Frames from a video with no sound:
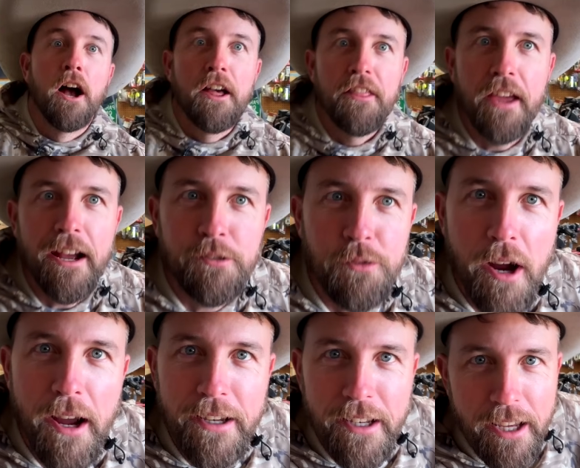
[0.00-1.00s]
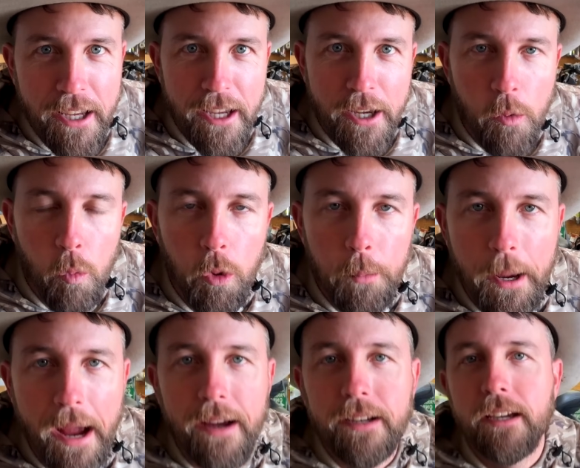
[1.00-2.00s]
That's right. We're
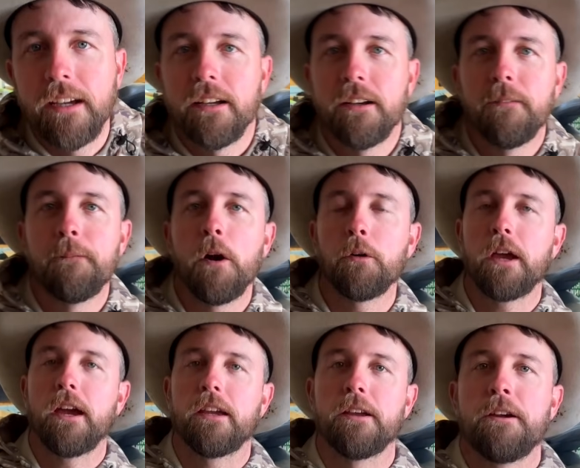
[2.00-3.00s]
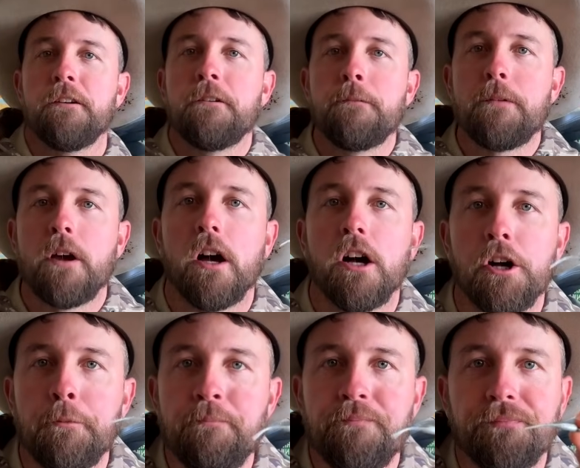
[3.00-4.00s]
back. Okay.
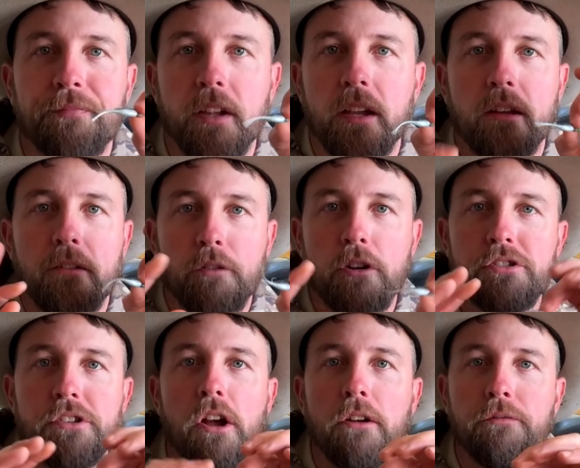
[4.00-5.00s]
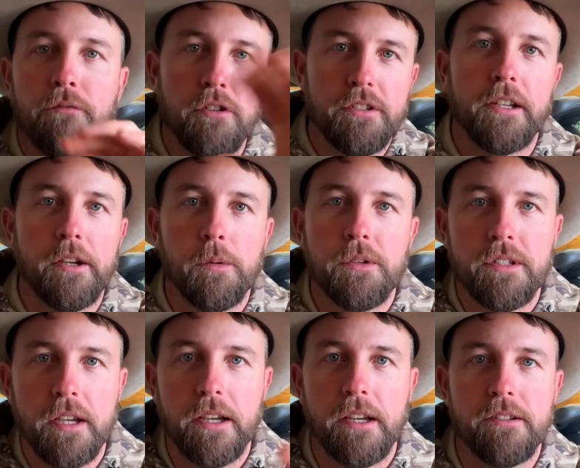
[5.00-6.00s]
First thing I want to
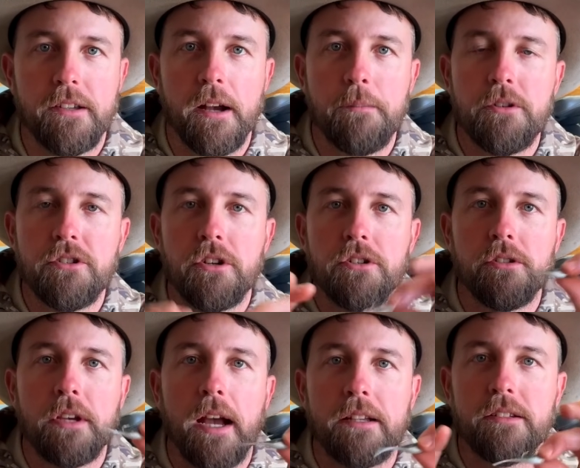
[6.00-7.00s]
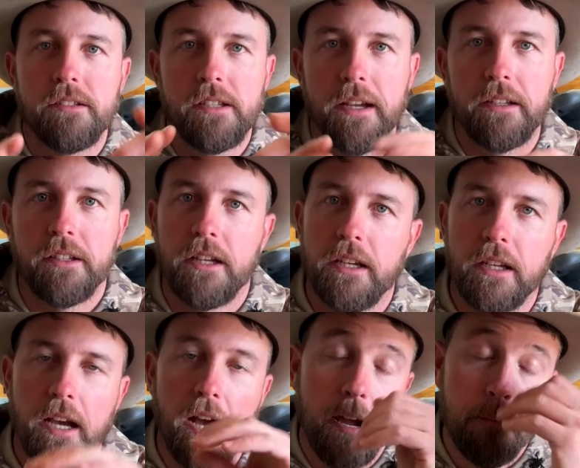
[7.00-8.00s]
say is I'm going to show you guys a technique
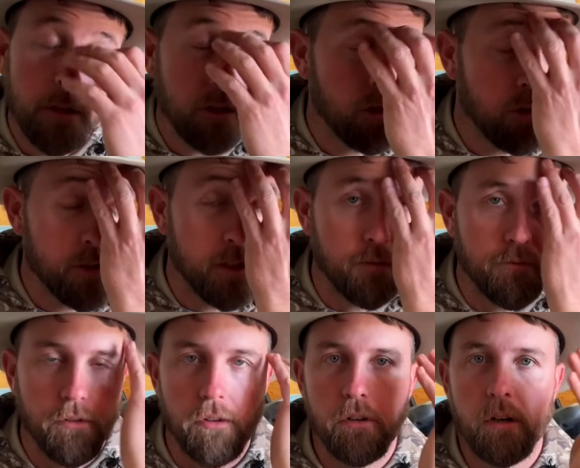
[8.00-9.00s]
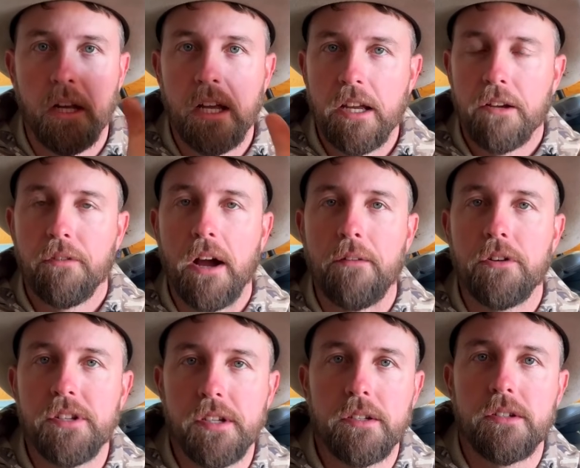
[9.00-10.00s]
I've been using for 5 or
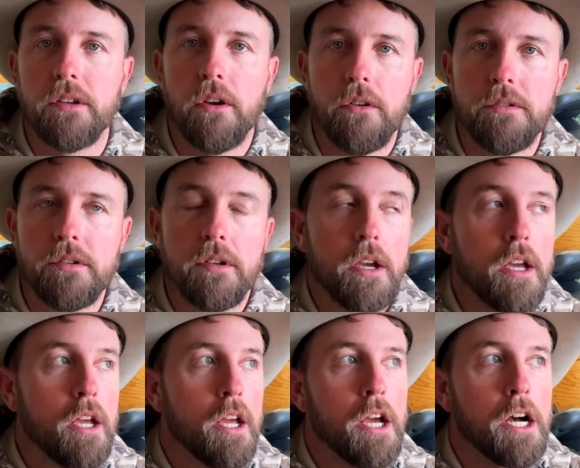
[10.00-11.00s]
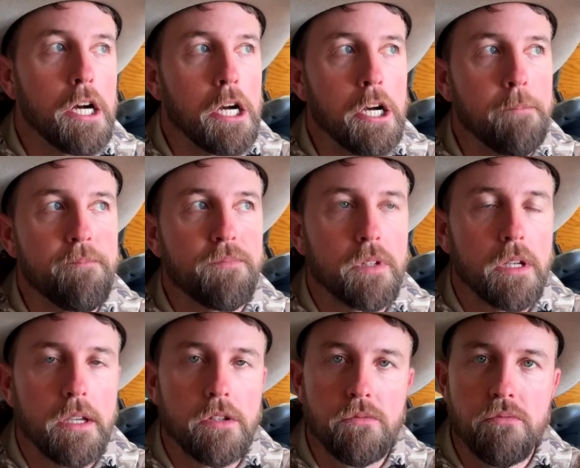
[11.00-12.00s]
6 years.
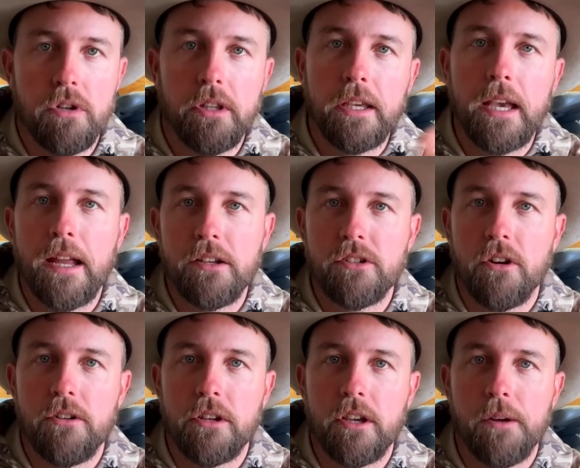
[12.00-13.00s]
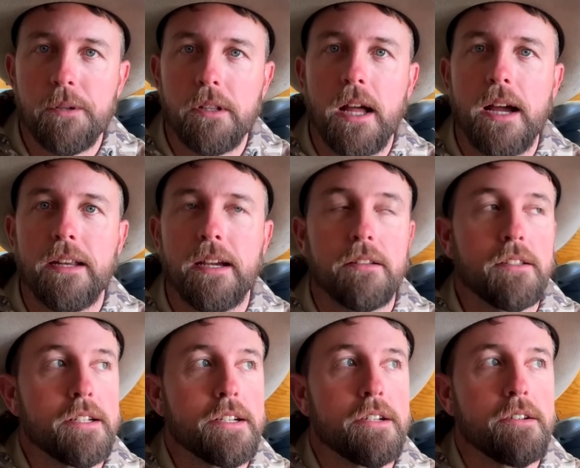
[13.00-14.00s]
It's really kind of starting to come to light out
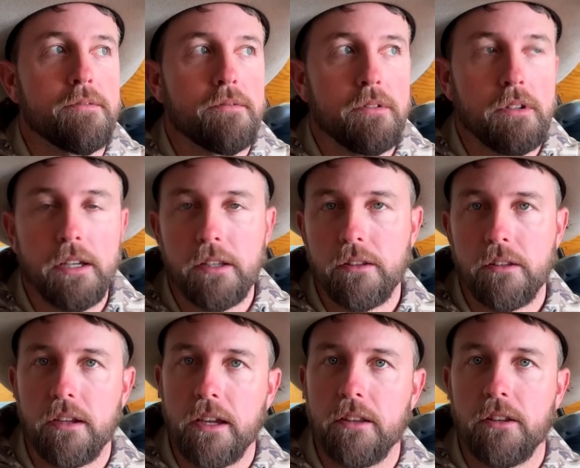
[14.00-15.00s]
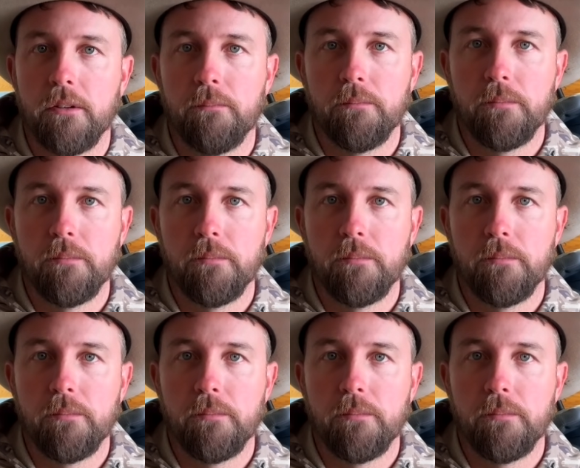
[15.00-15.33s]
there but